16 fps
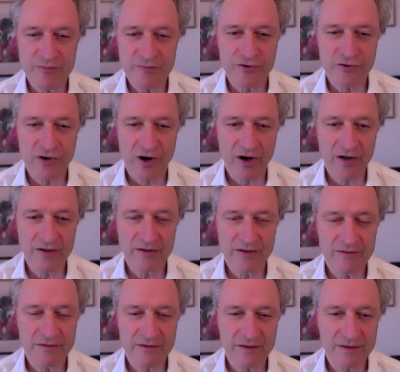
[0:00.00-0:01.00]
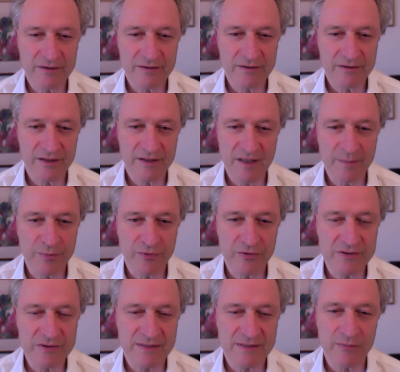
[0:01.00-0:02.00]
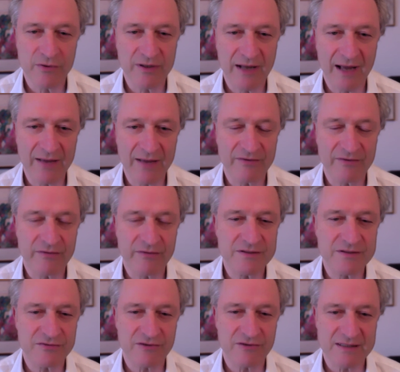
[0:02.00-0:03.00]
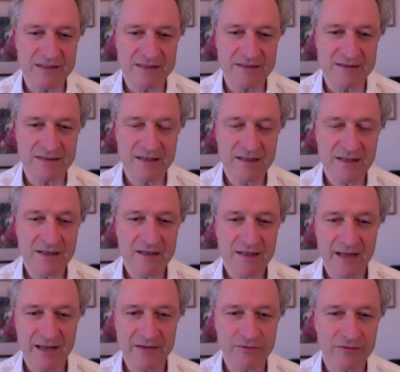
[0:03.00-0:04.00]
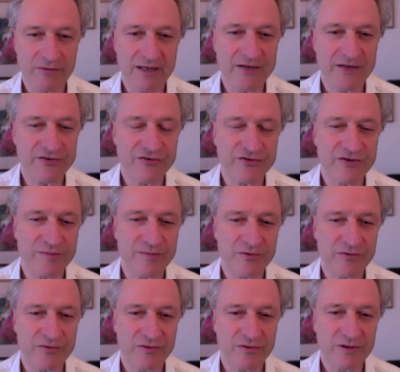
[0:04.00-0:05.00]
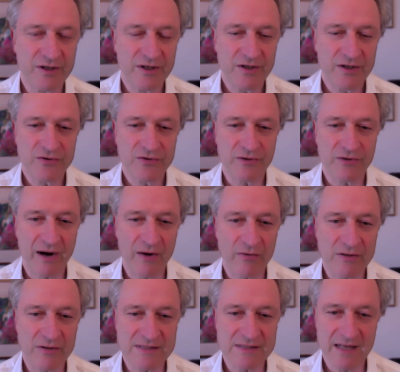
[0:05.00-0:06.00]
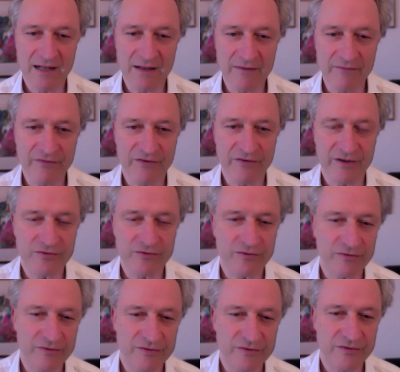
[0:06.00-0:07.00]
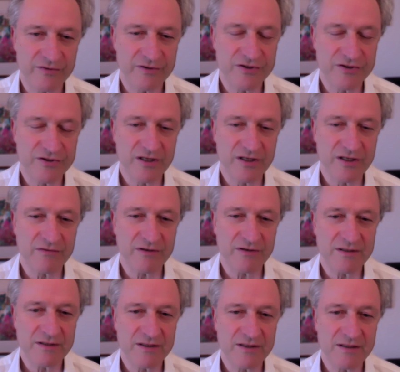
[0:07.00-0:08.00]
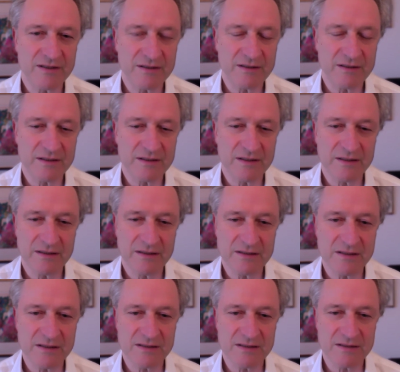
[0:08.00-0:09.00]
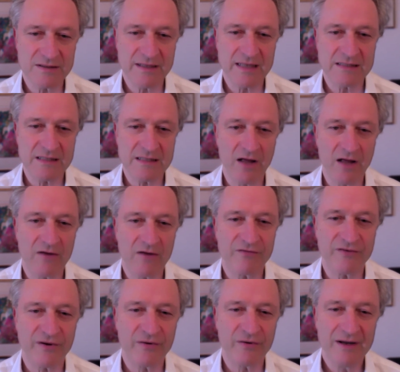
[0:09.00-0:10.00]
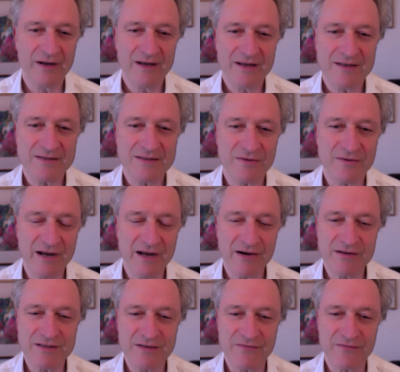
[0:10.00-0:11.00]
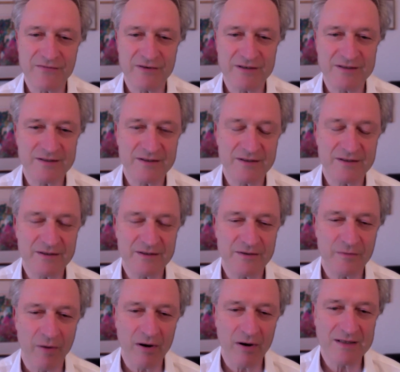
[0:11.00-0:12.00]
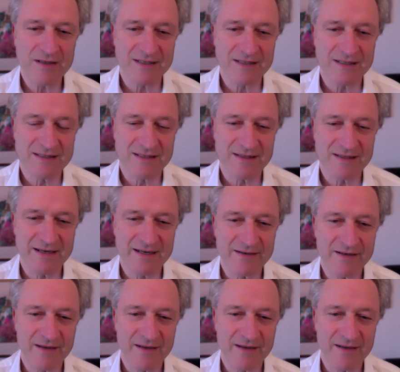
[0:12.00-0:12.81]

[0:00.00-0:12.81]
to God in Hebrew it's emunah, so it's trust, and the relationship to ourselves and to the children, there's love. So there are different qualities in there.